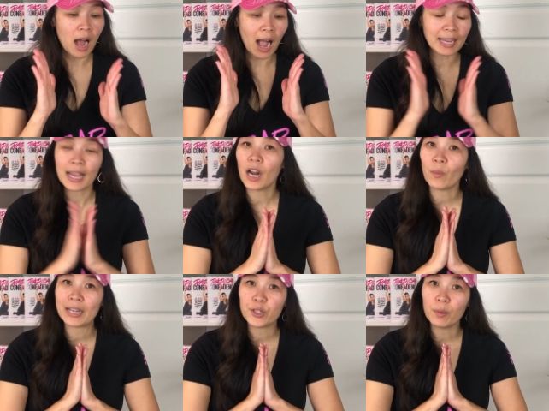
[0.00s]
I cannot
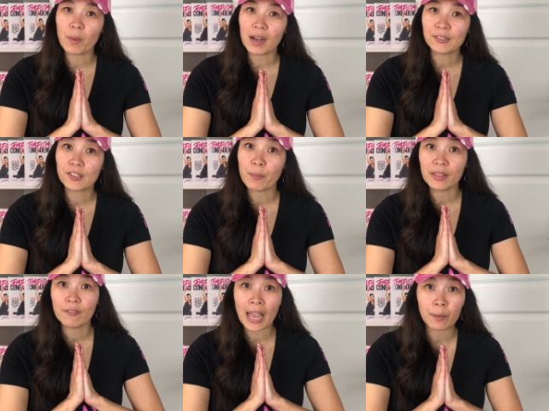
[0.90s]
wait to unbox the
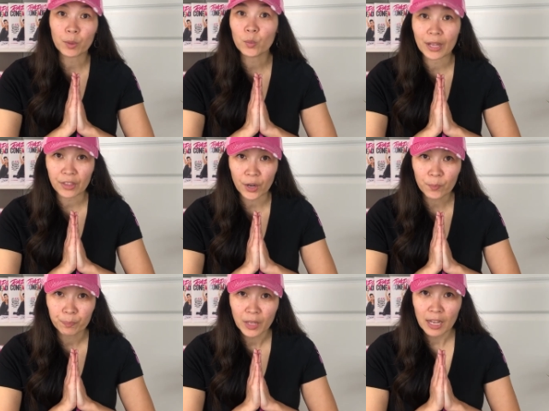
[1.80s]
month of April with
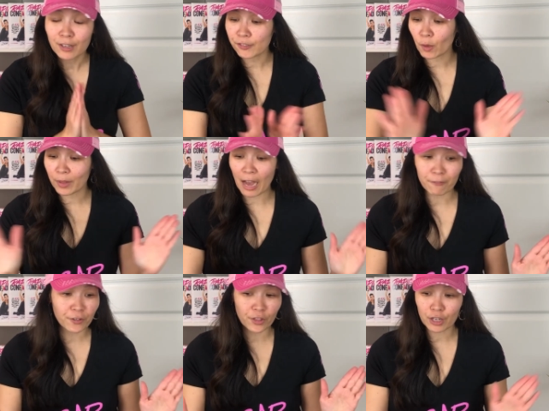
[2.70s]
you. So without
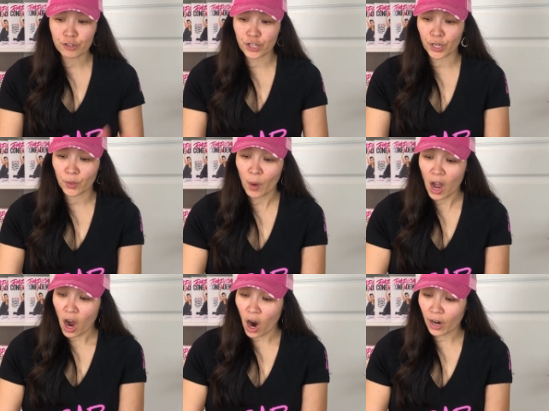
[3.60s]
further ado,
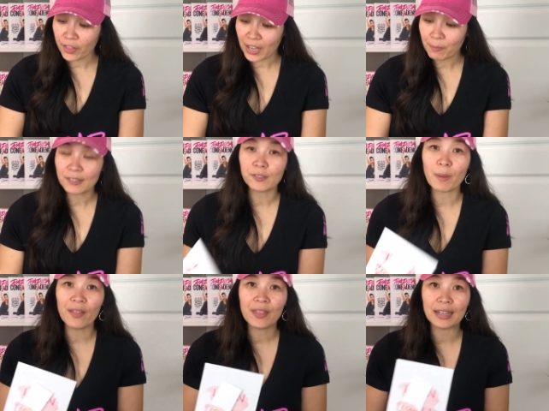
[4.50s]
our theme this
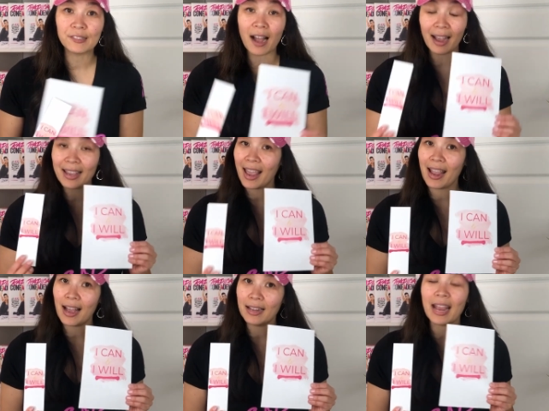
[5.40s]
month is I
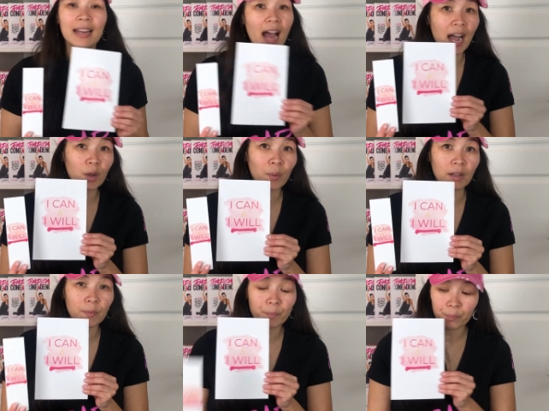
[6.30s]
Can and I
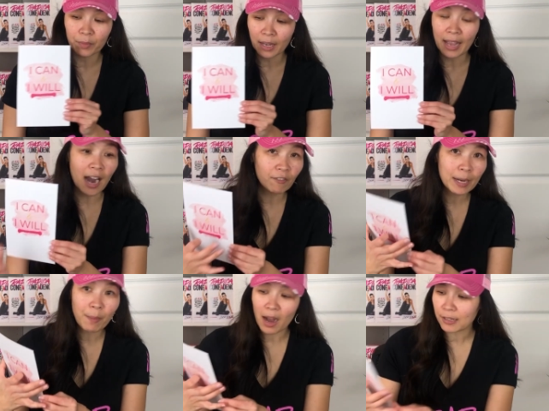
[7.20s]
Will. Every
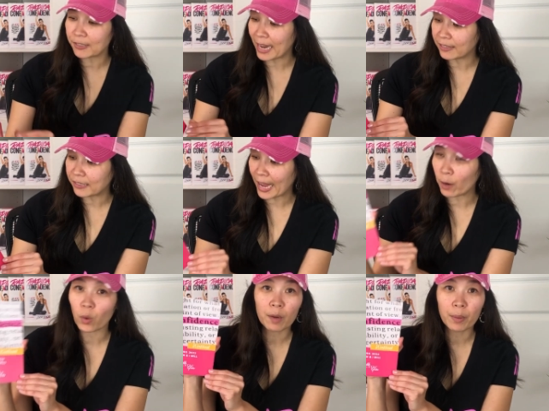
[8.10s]
box gets a
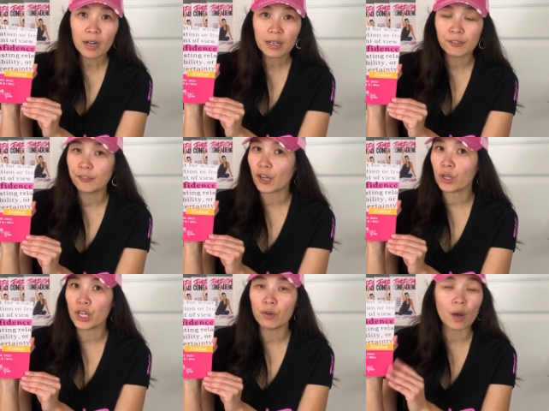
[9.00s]
workbook so
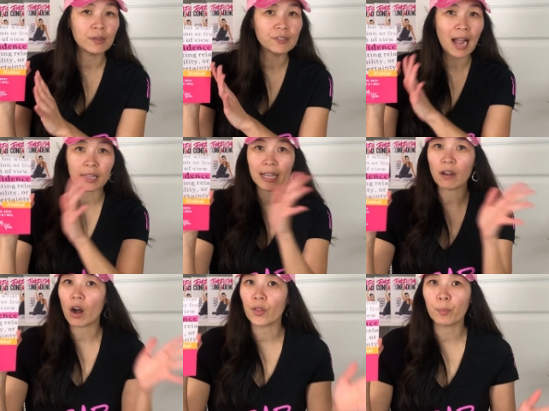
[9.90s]
you know exactly
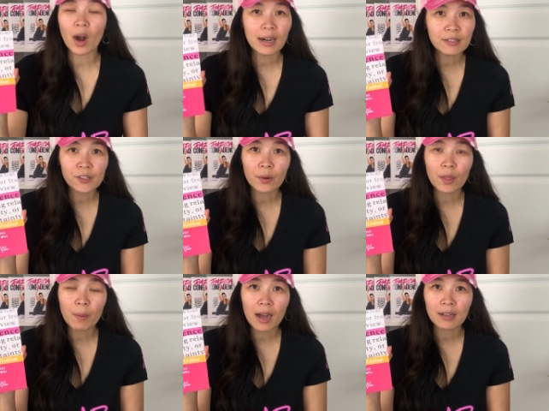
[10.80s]
all the products are in the
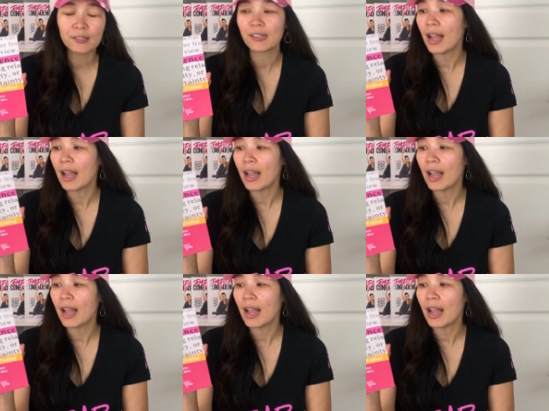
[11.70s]
box